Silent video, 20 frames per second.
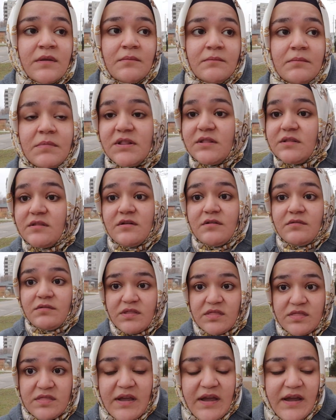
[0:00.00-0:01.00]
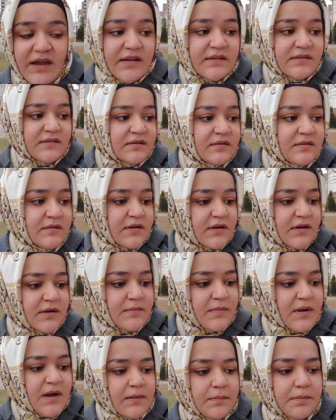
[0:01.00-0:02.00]
But there is that.
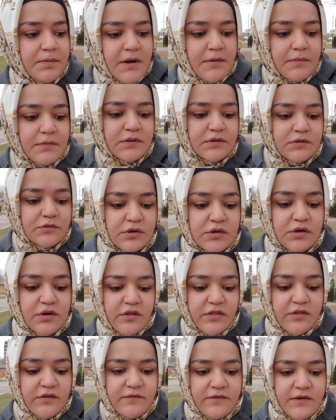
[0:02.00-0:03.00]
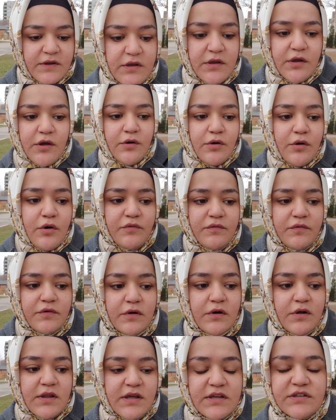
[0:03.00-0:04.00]
I'll probably do another video.
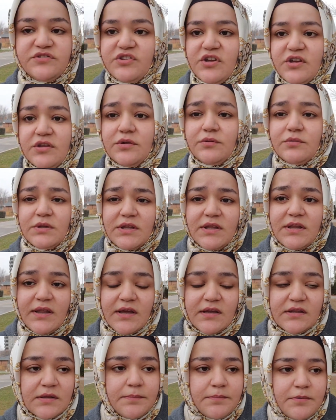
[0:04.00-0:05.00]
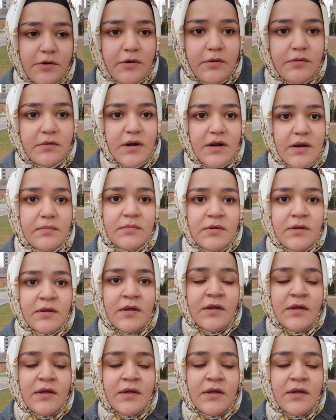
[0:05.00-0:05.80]
Overall, I genuinely like the program.